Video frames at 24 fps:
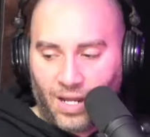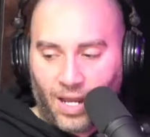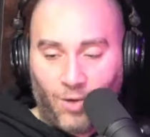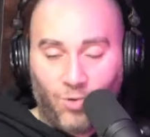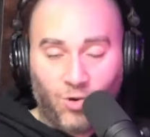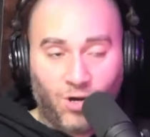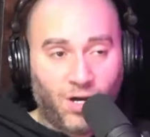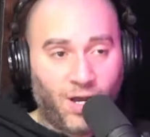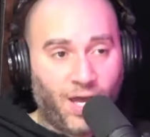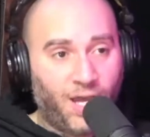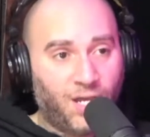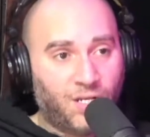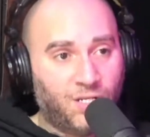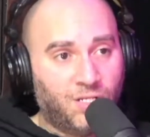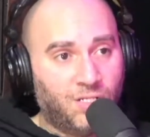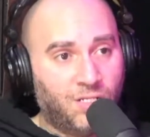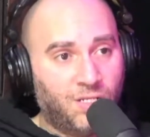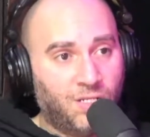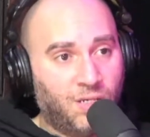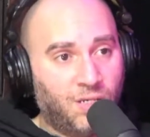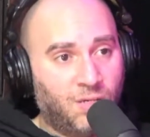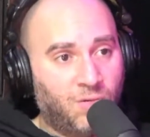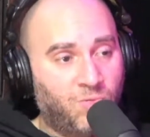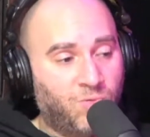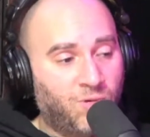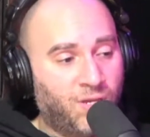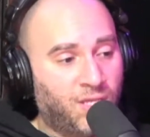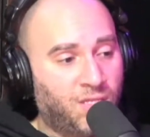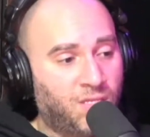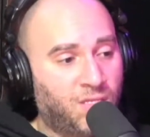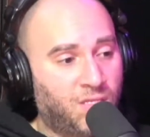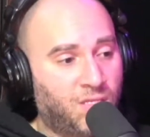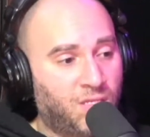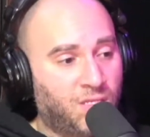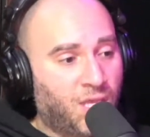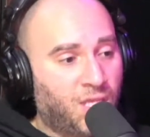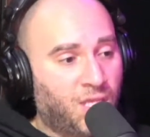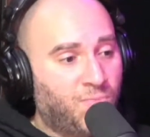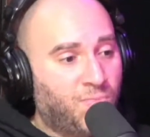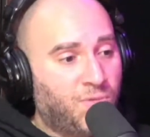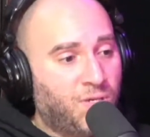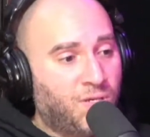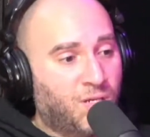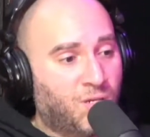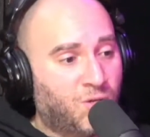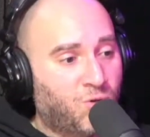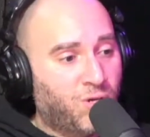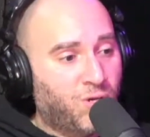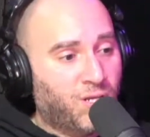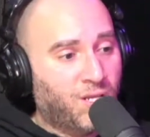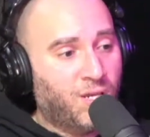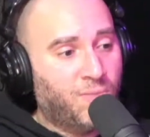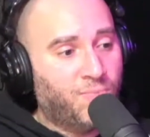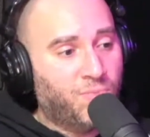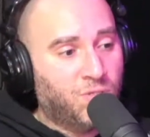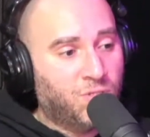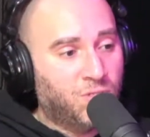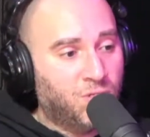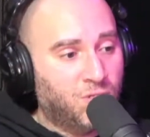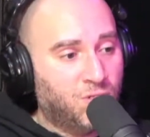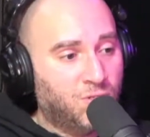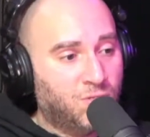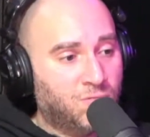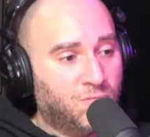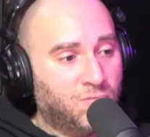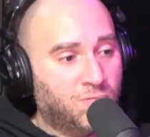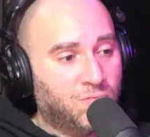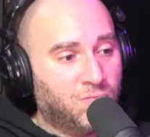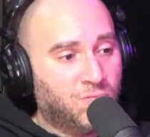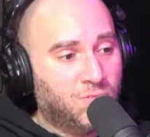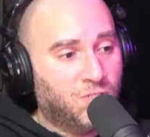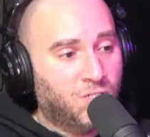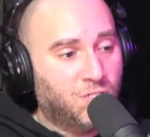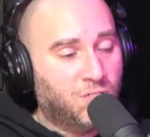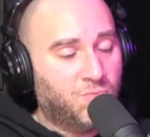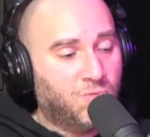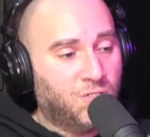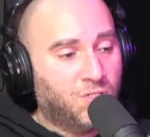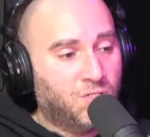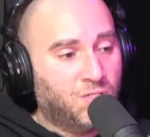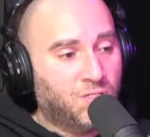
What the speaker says: Well, actually, this had to be a quick episode, just because.